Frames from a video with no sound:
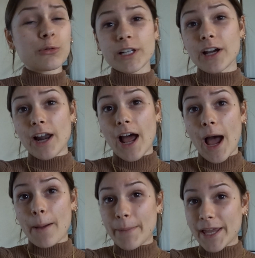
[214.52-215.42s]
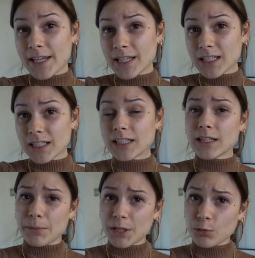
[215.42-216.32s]
we're gonna make, in
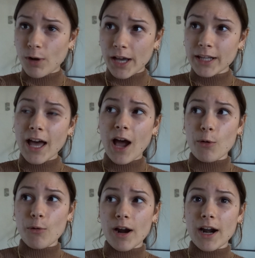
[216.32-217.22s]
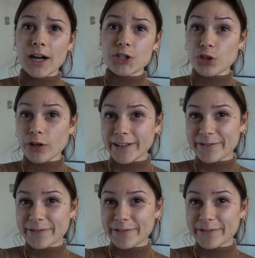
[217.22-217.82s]
the meanwhile, our chocolate